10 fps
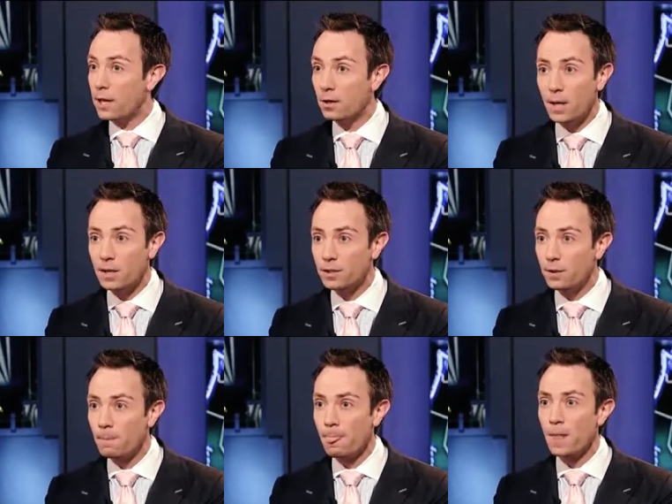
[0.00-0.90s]
take our
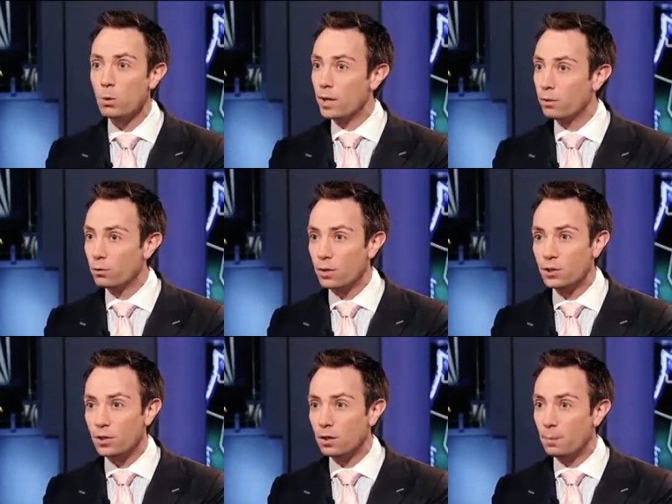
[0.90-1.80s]
medicine, we'll get through
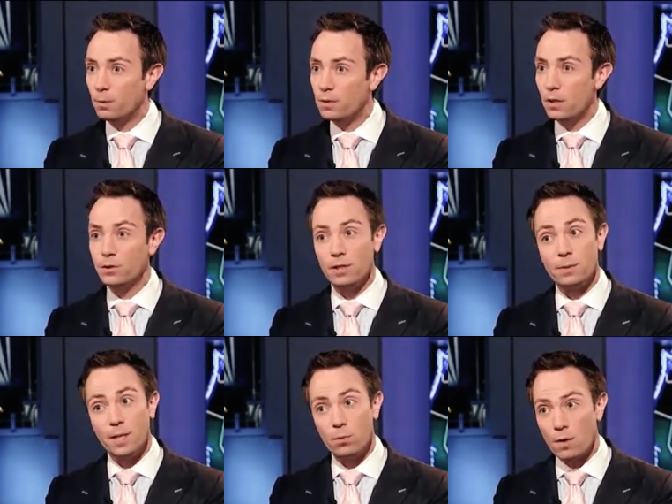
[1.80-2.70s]
this in a couple of years. It's
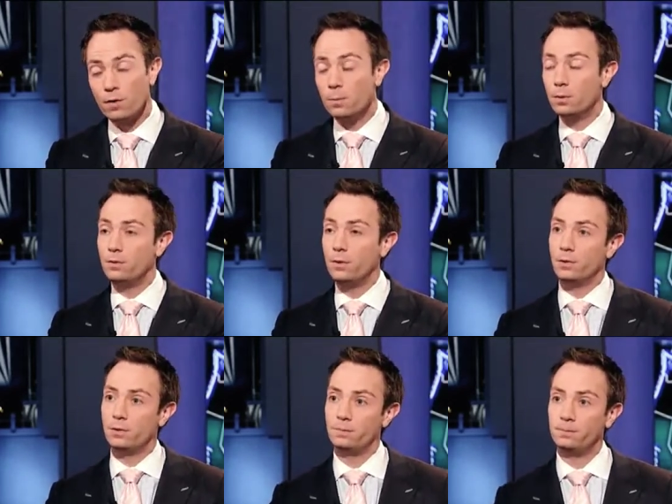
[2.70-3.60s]
gonna be a rough couple of
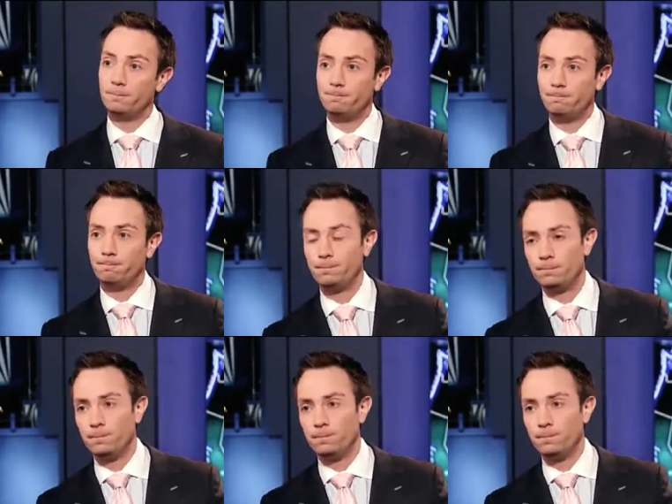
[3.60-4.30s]
years. Wow, Matt,